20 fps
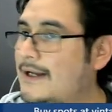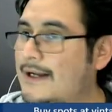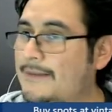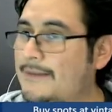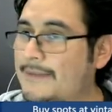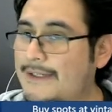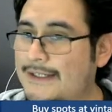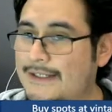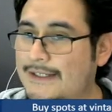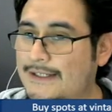
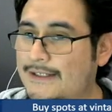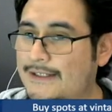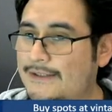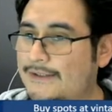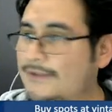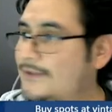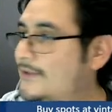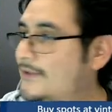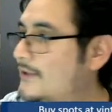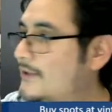I'm in the
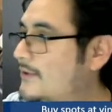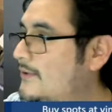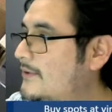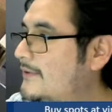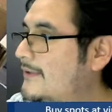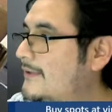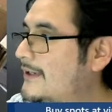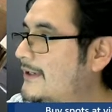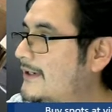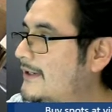
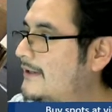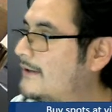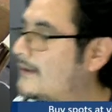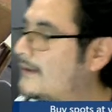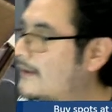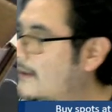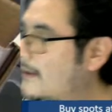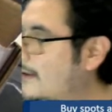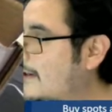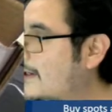zone right
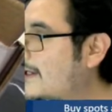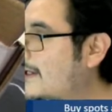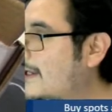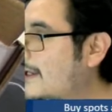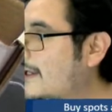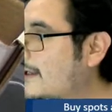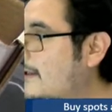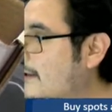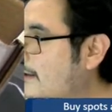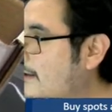now.
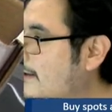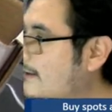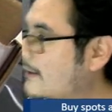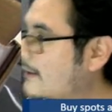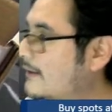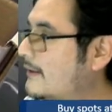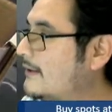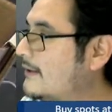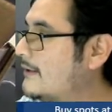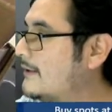Okay.
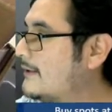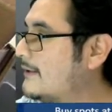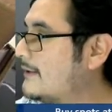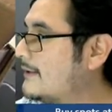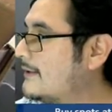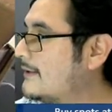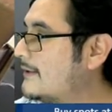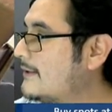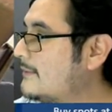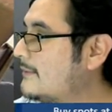
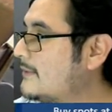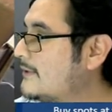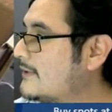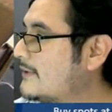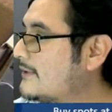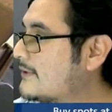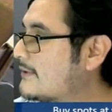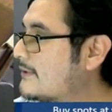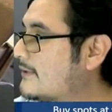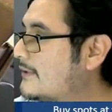Let me
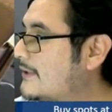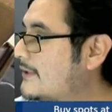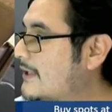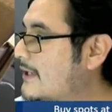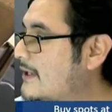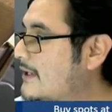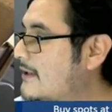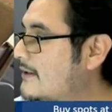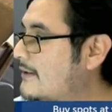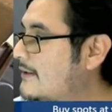just scroll
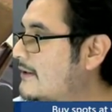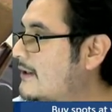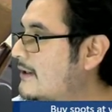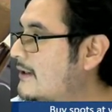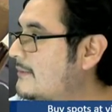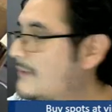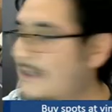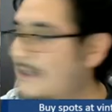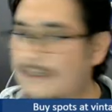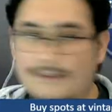down.
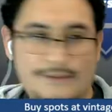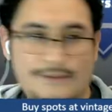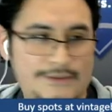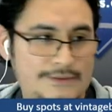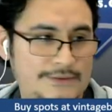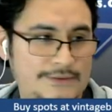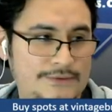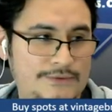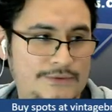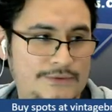I'm at and
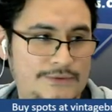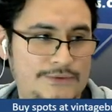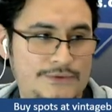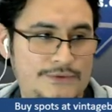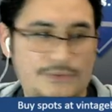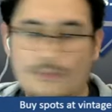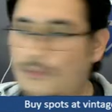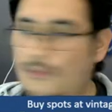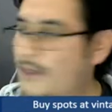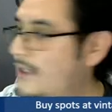just started.
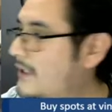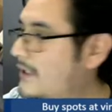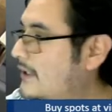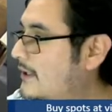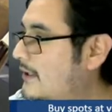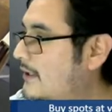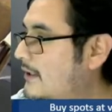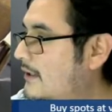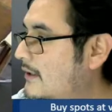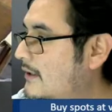20.
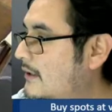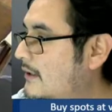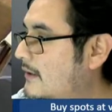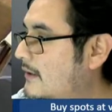Yeah.